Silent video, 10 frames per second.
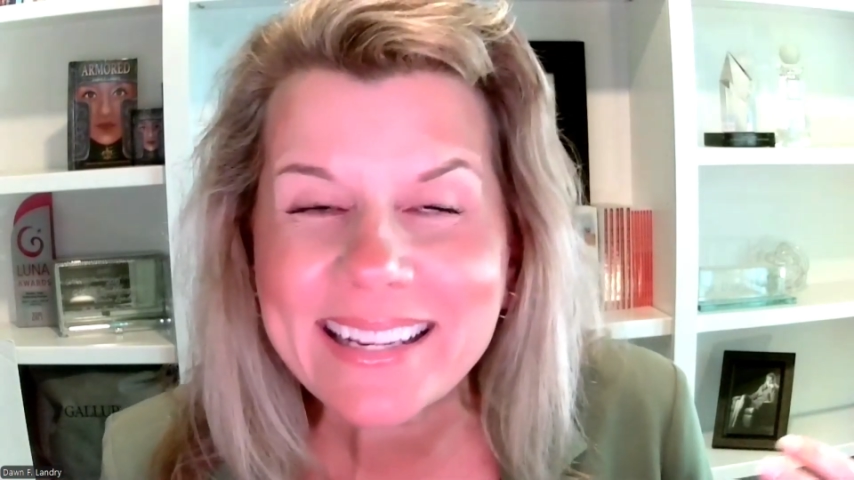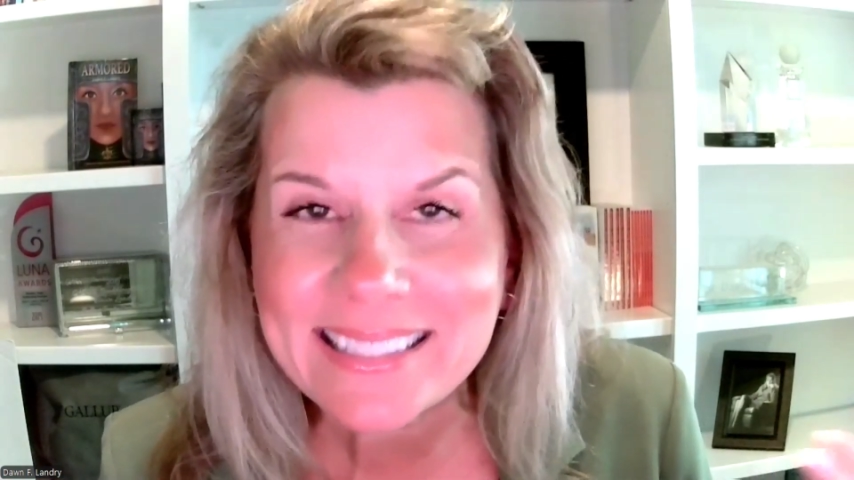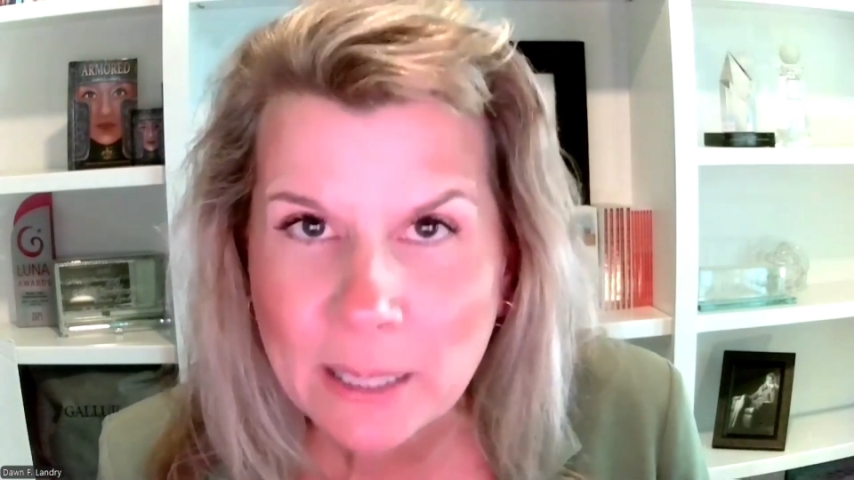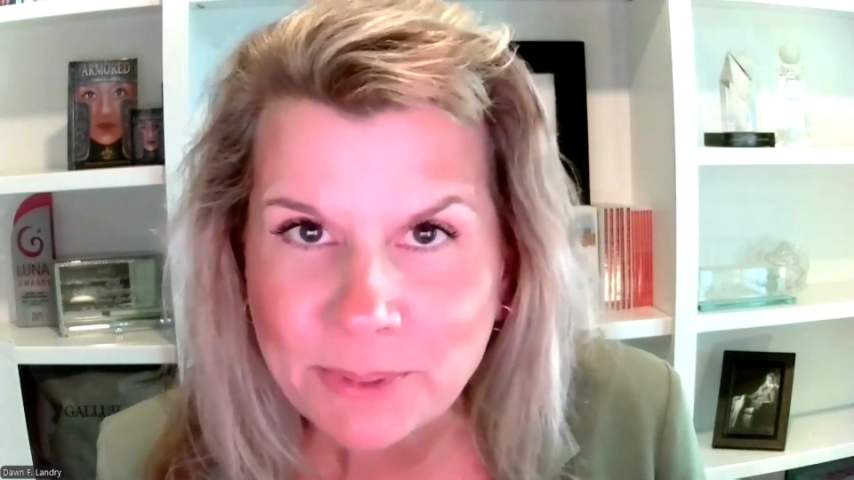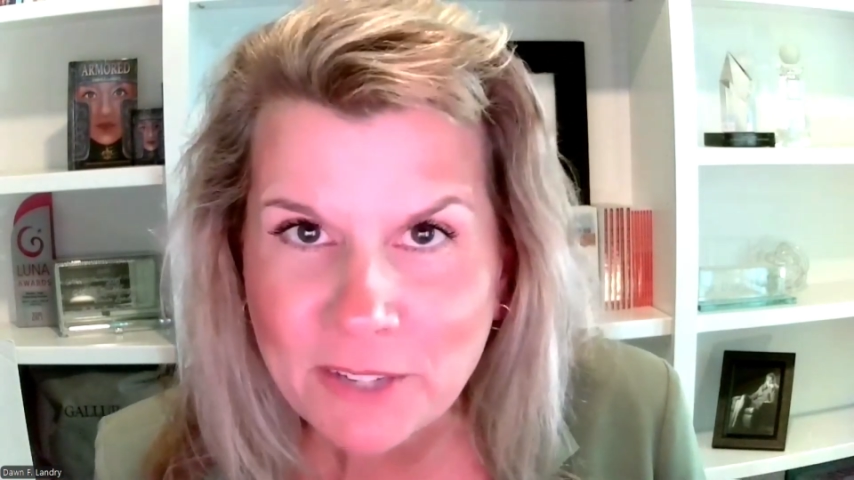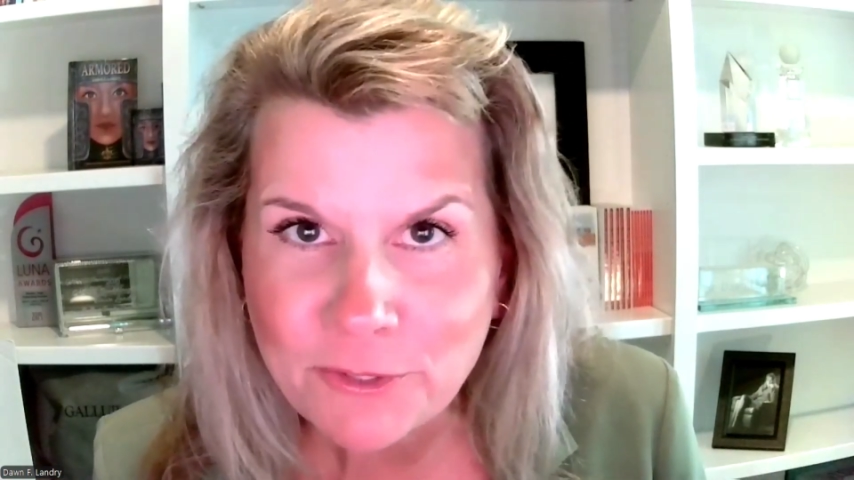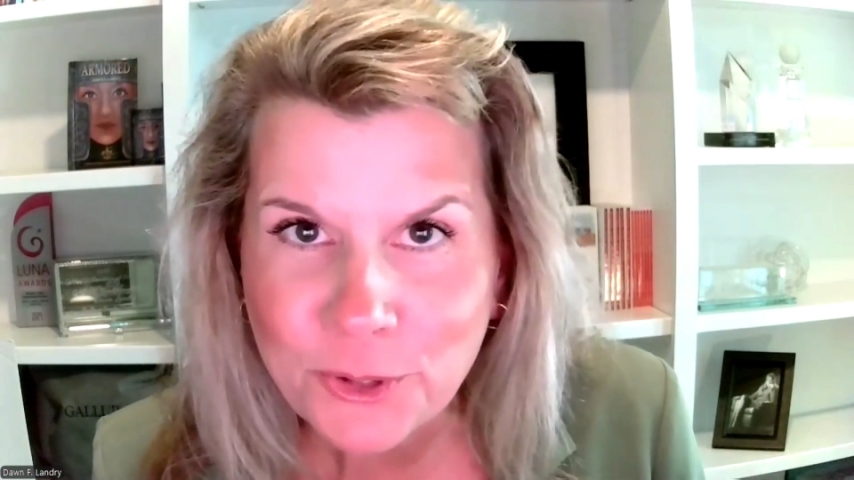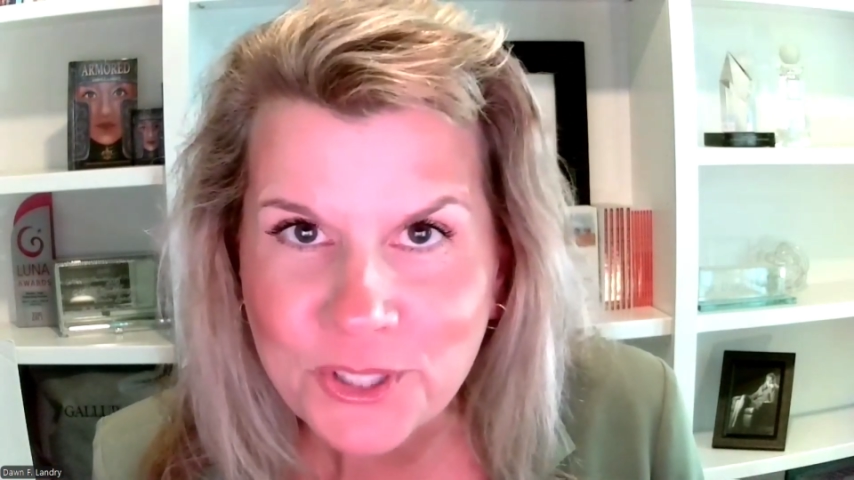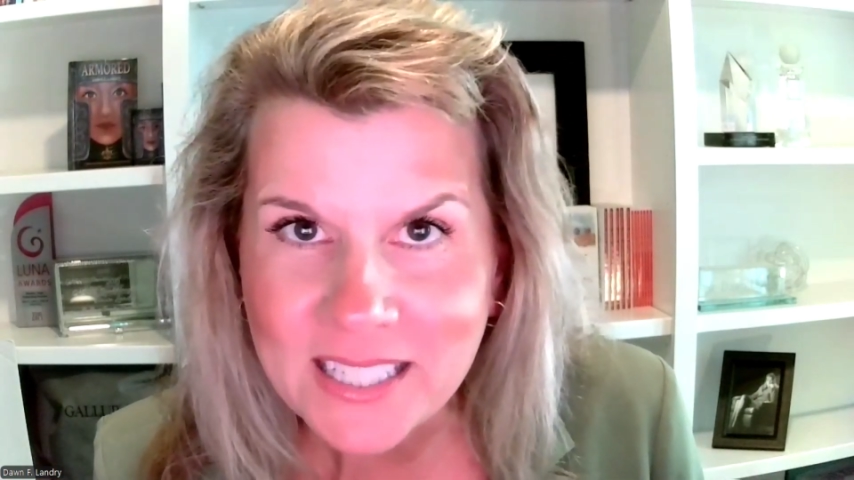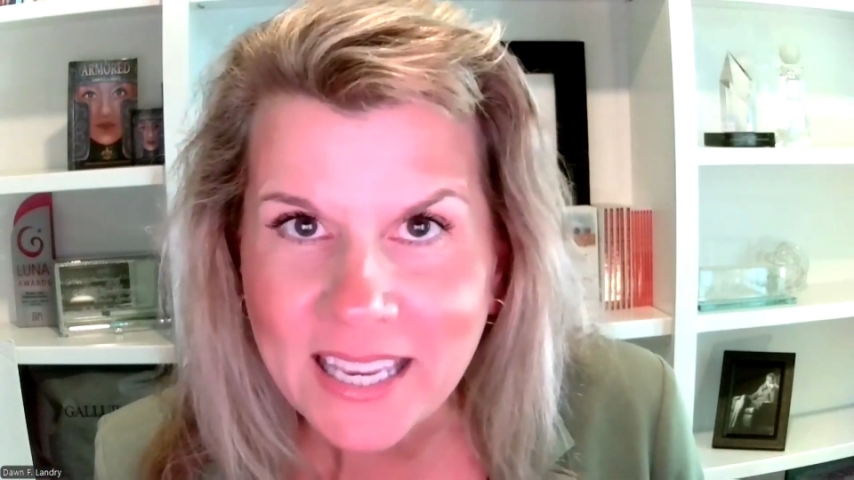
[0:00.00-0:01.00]
except
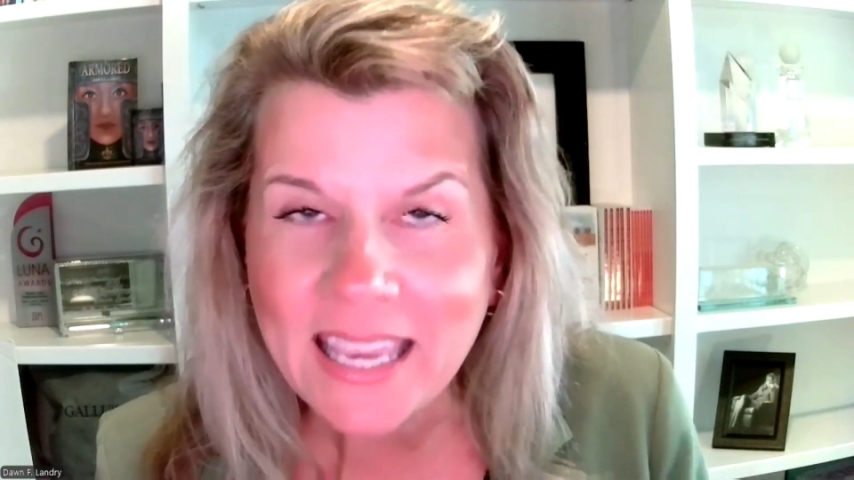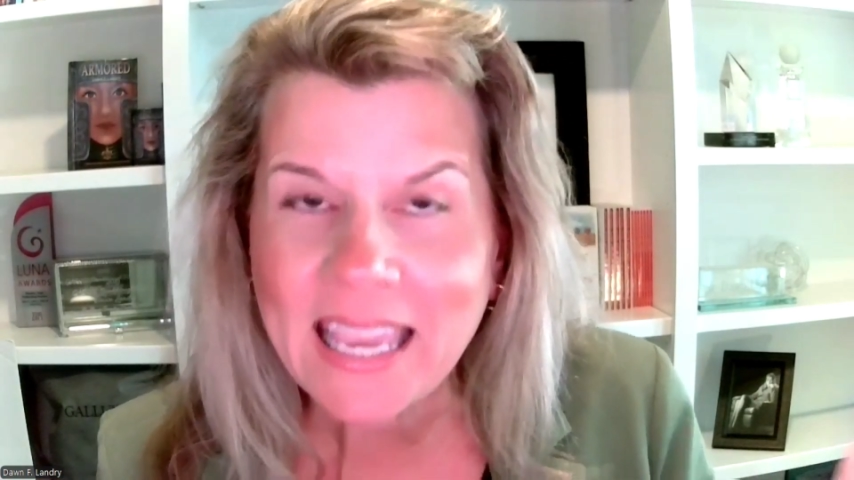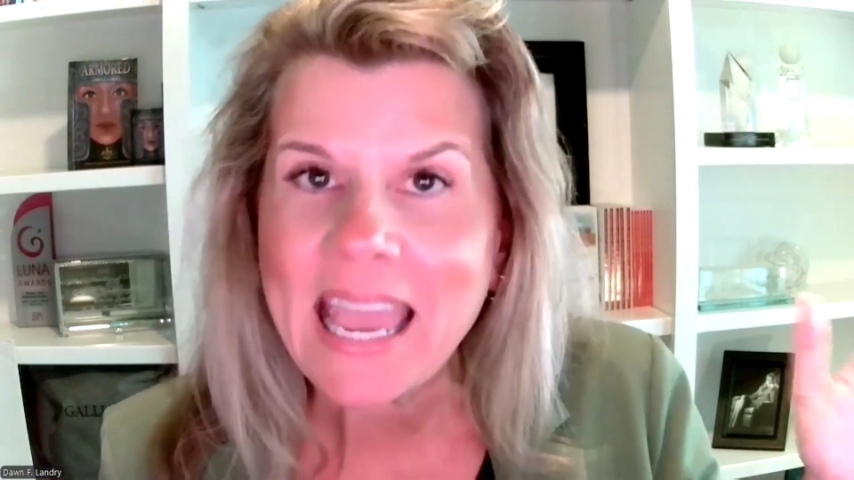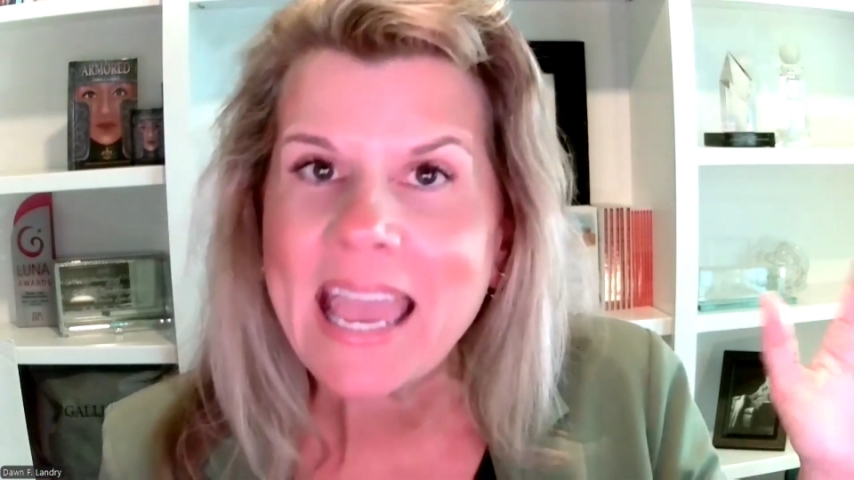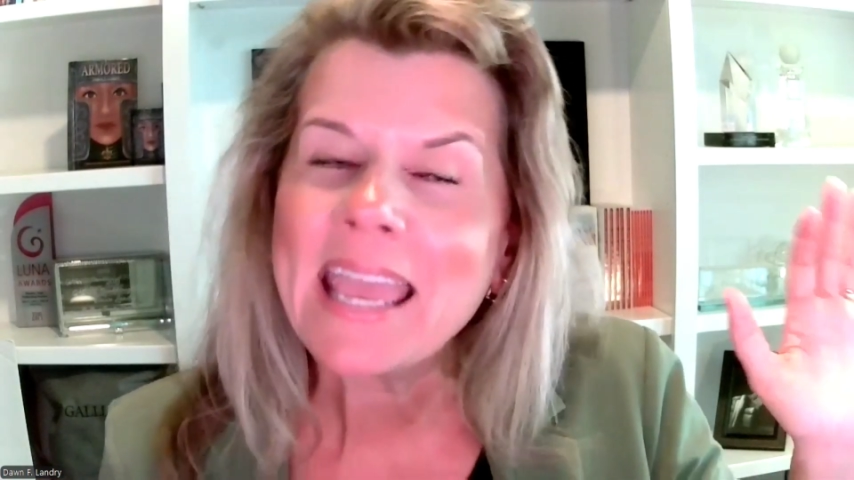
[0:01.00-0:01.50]
after C.